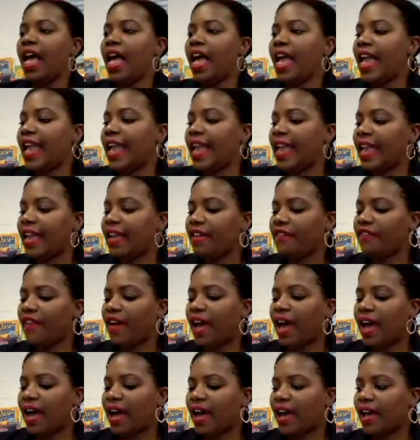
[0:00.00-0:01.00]
if
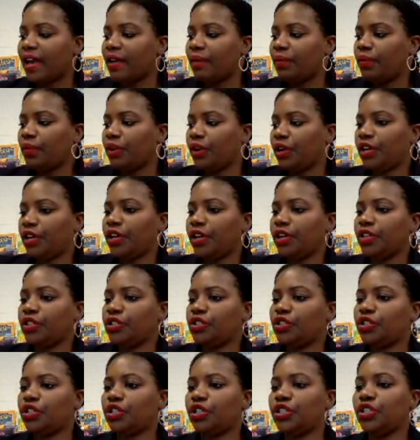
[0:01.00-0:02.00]
I were
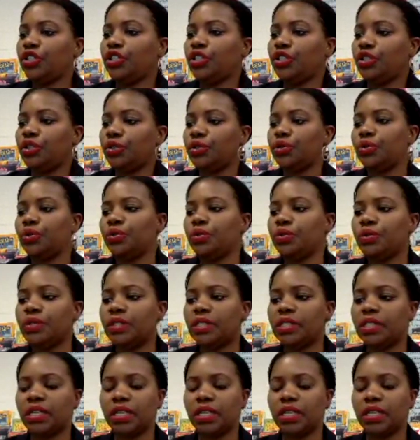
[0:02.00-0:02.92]
to use